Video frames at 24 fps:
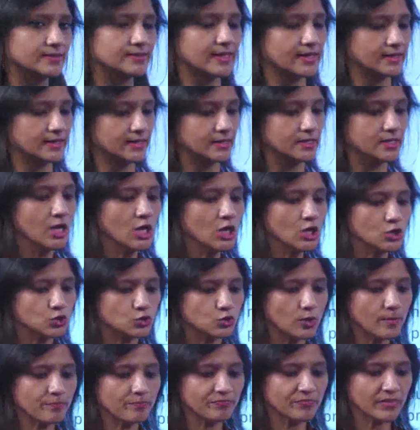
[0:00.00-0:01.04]
is added.
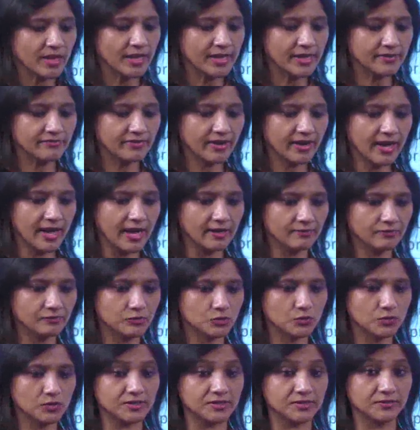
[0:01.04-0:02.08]
So, if I have
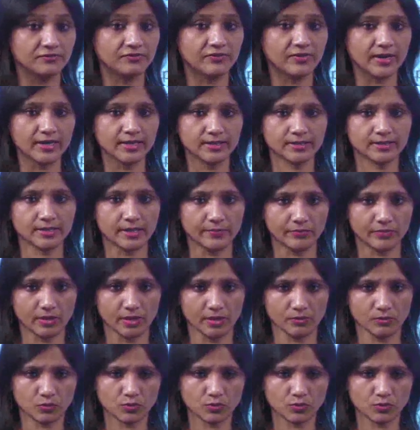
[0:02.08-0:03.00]
to define something,